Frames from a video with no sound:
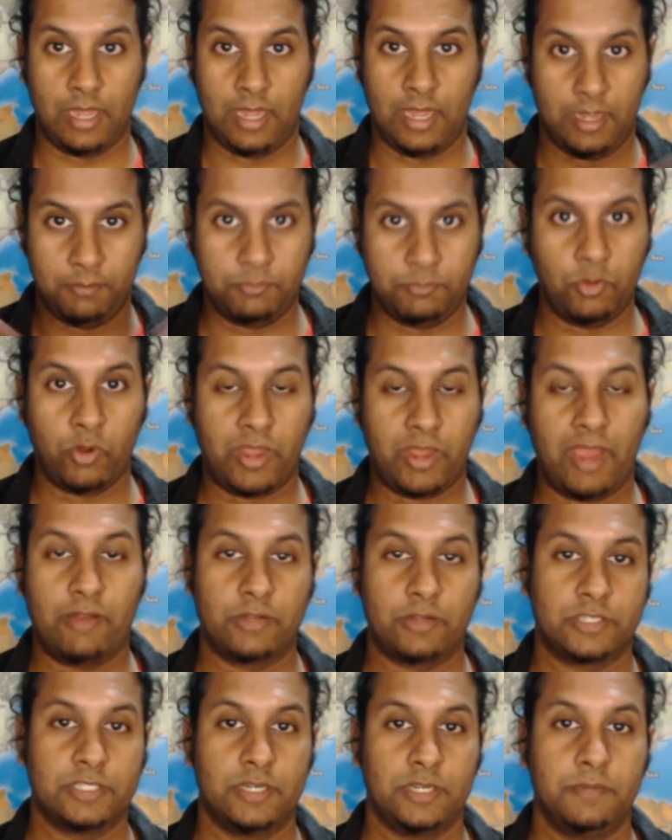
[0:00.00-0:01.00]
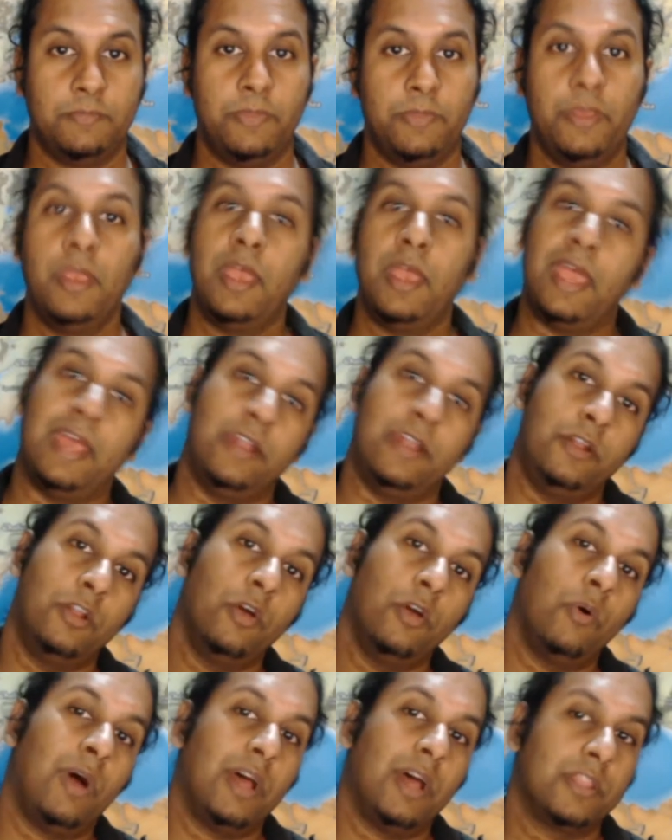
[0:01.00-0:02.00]
your character. And
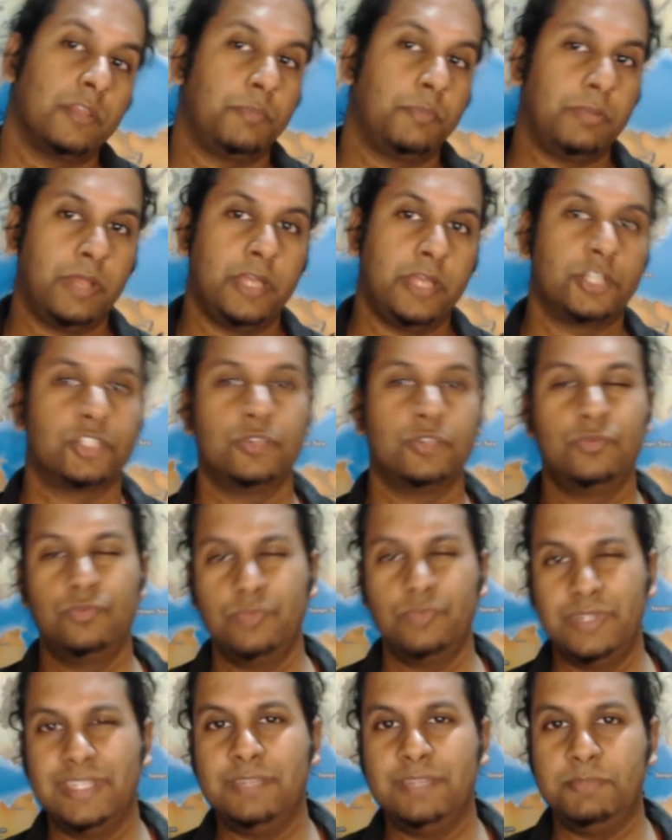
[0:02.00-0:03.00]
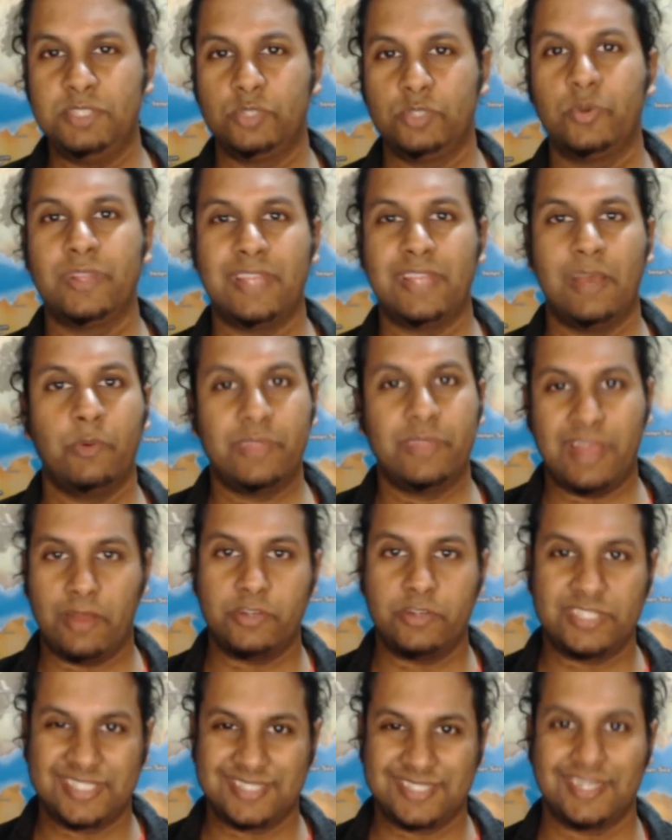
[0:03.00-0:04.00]
no other player should really be doing that without
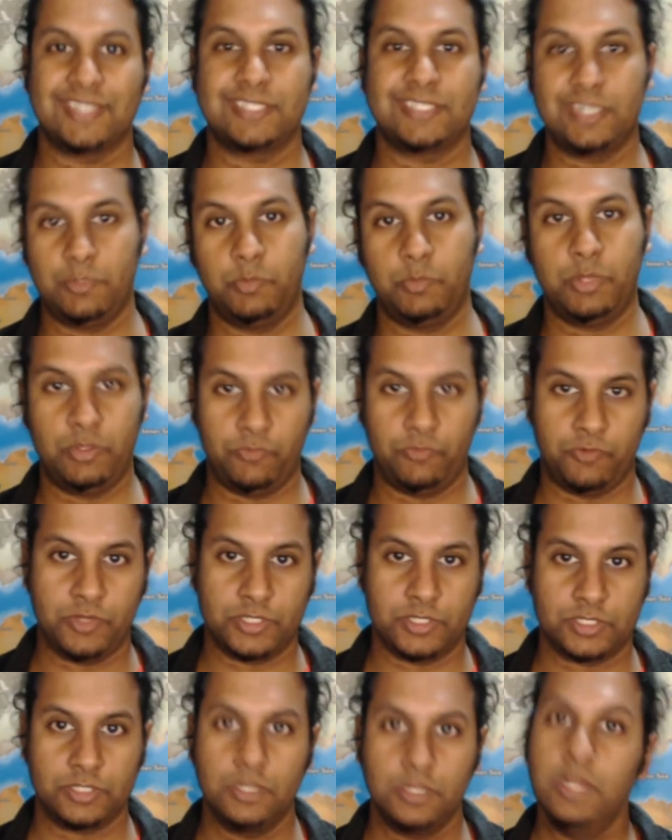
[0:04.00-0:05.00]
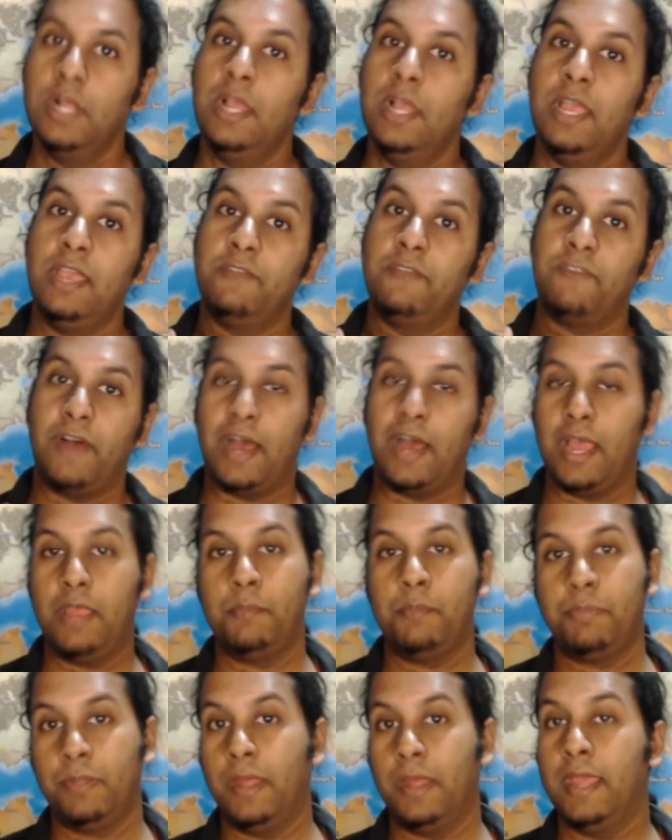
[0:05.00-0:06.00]
discussing it with you first. If I am
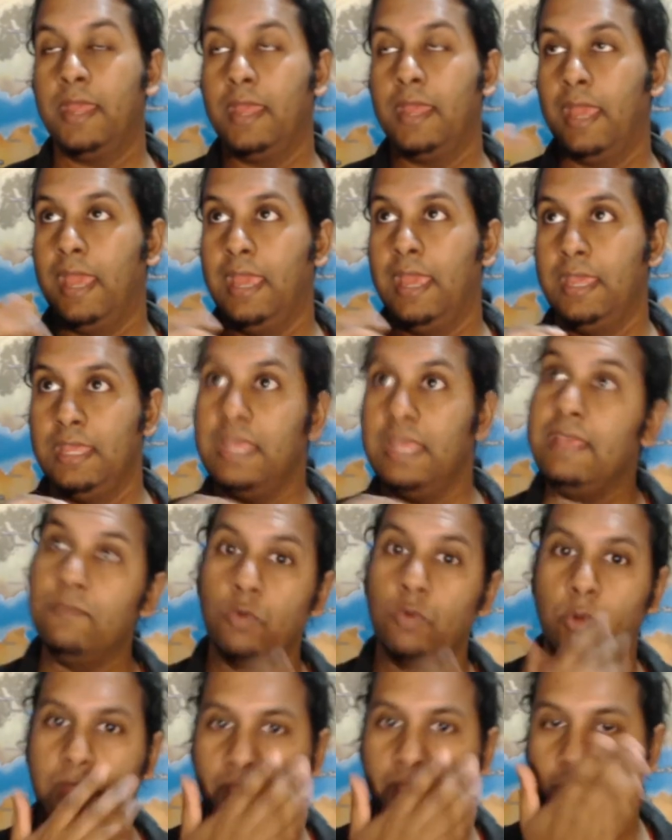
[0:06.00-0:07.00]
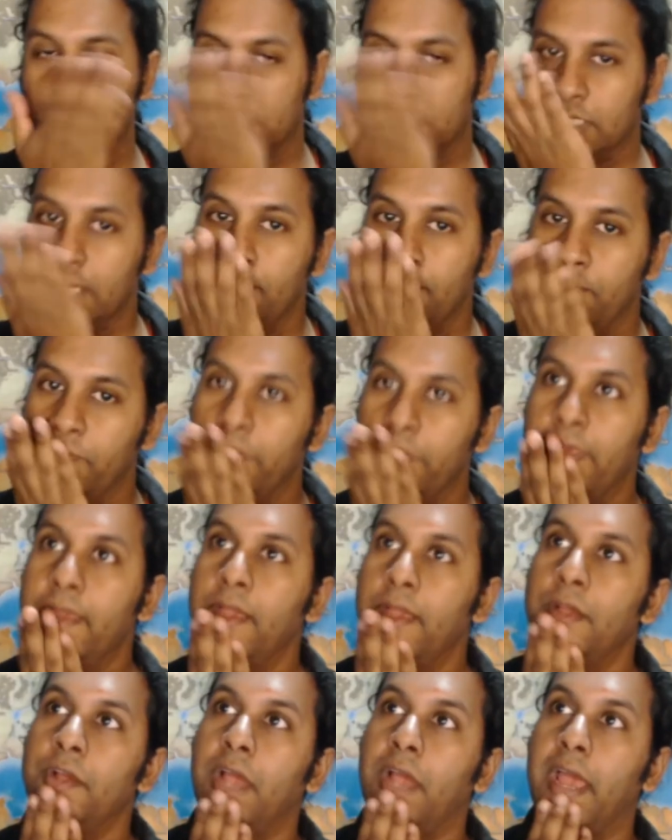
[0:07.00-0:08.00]
playing a evil character
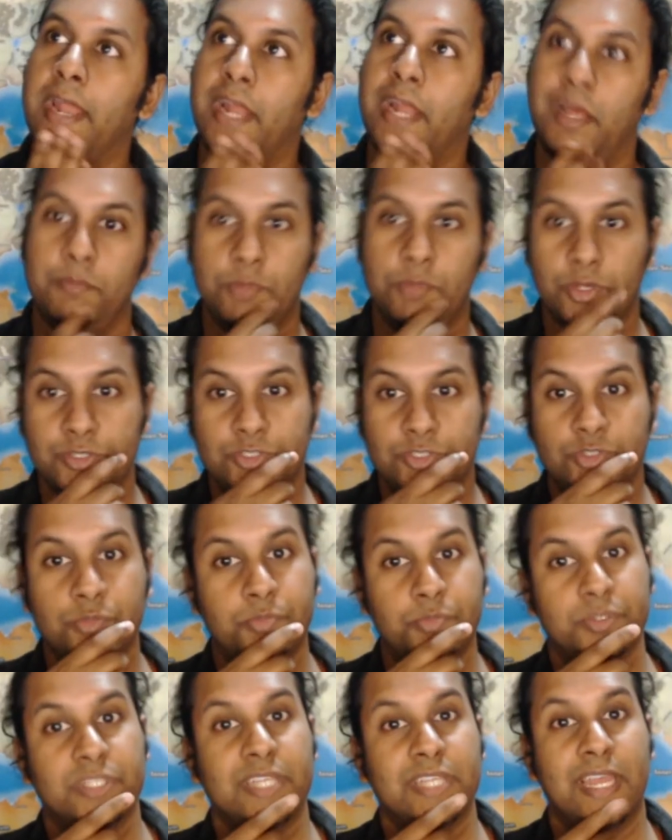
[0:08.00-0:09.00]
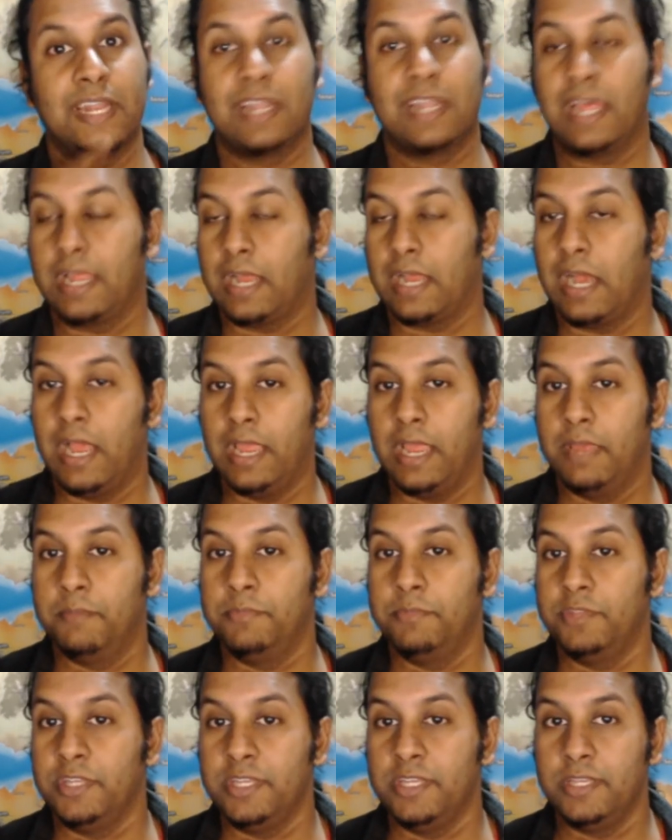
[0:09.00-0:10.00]
and I'm going to pretend like I am
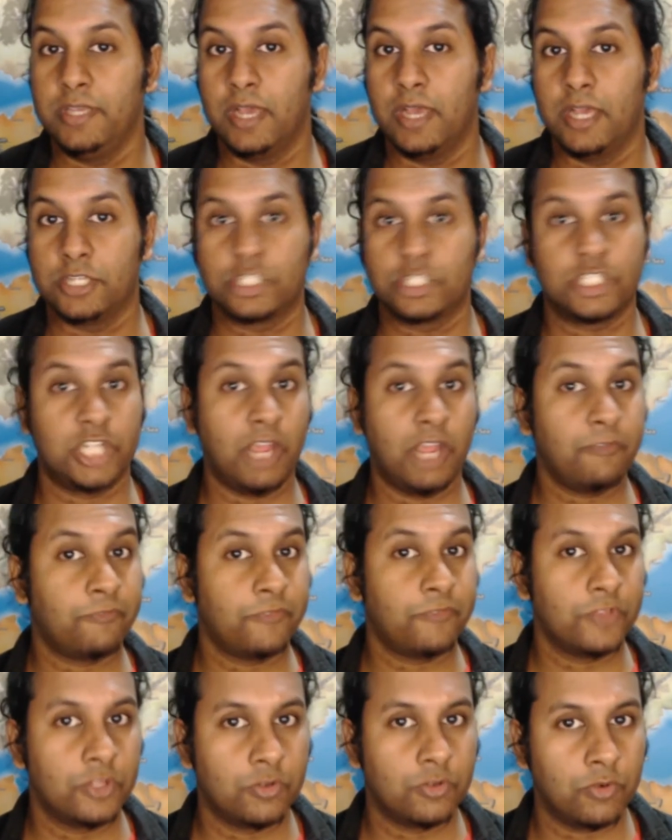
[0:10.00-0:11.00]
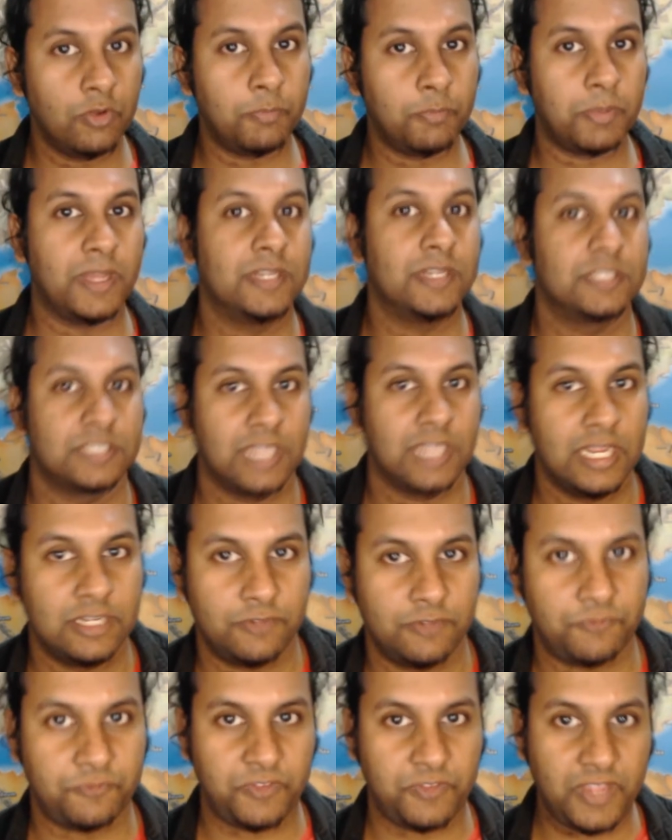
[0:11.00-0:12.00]
the chef for the group and decide to
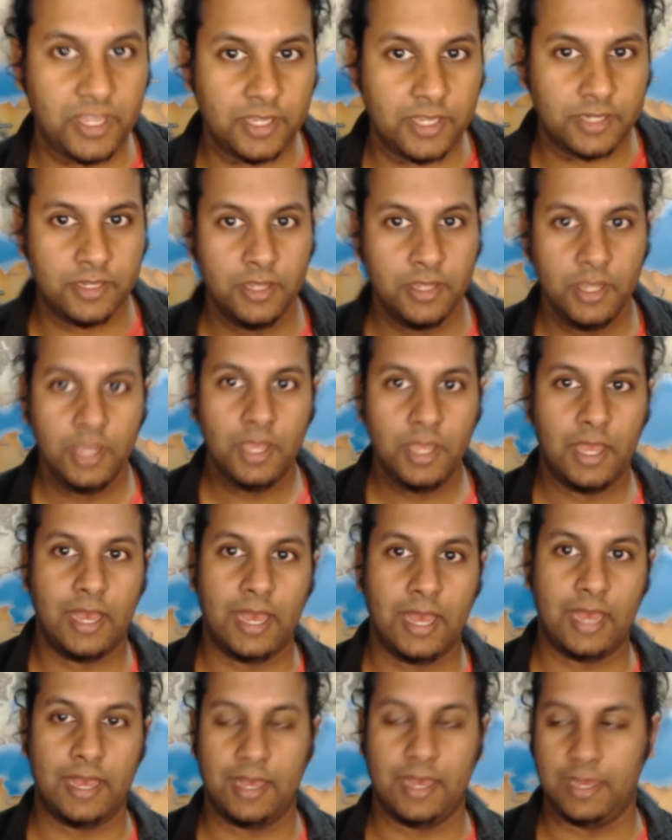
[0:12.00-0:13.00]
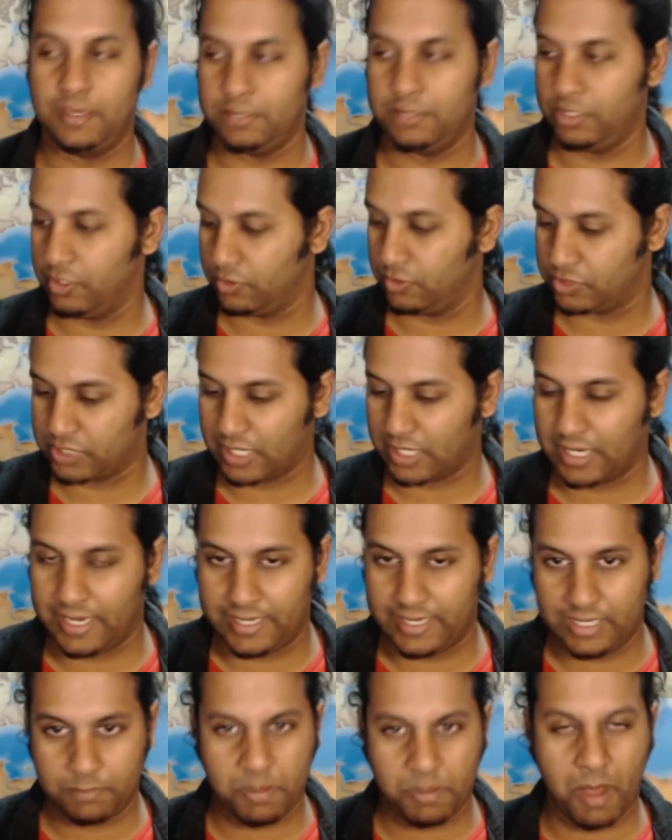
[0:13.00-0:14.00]
feed,
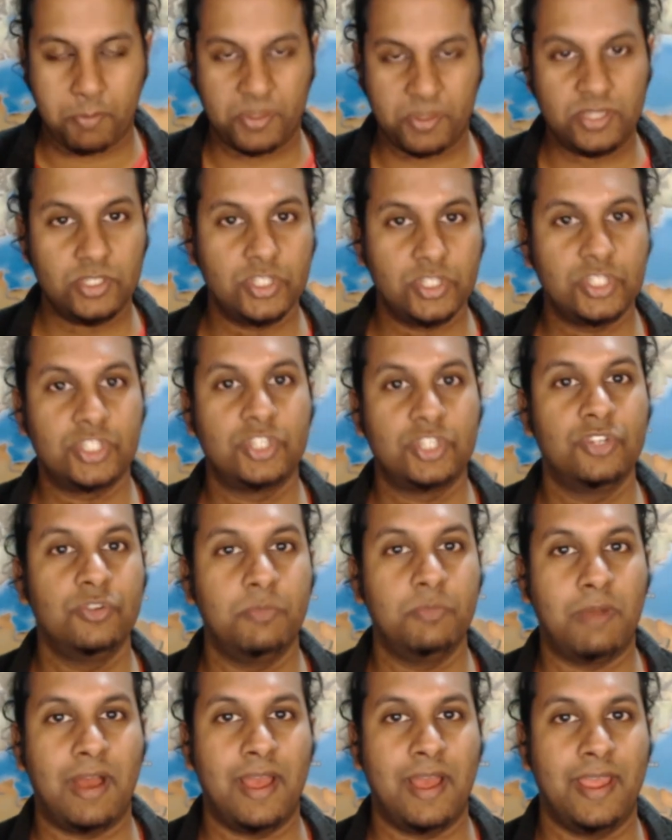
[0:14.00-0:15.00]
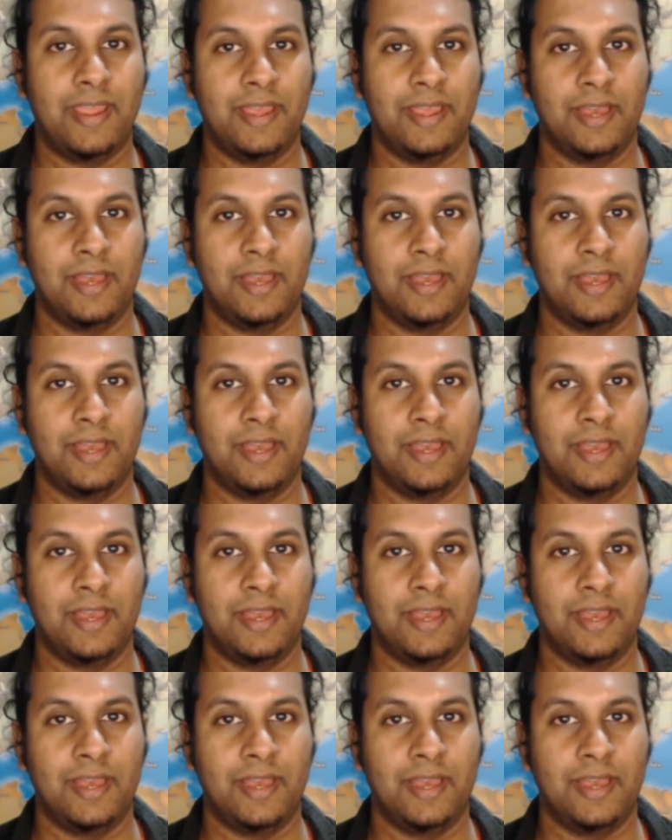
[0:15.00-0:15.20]
tiny puppies to my